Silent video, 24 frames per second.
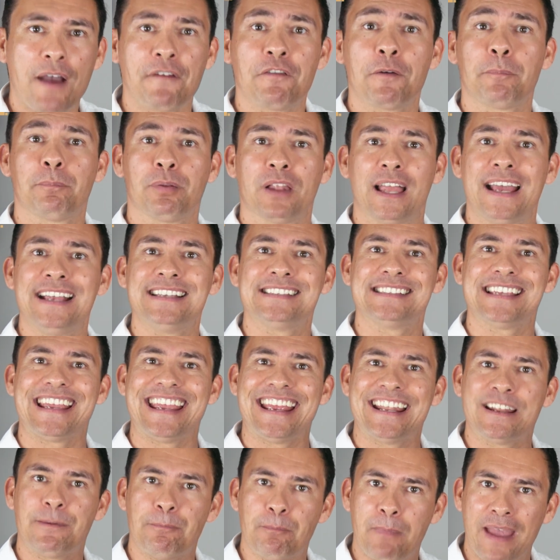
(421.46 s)
have a place
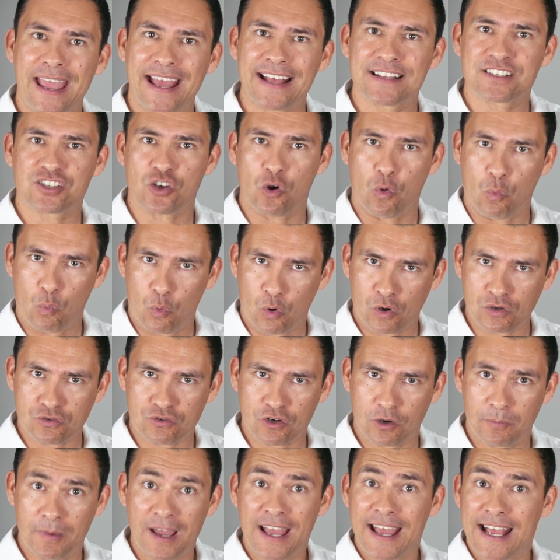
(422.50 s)
in a man's
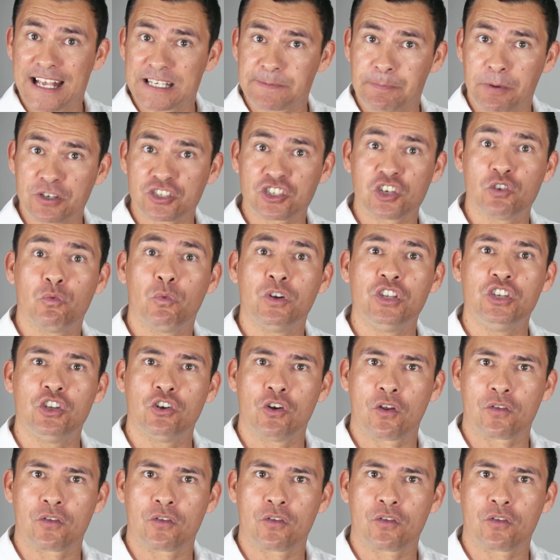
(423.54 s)
wardrobe, especially when you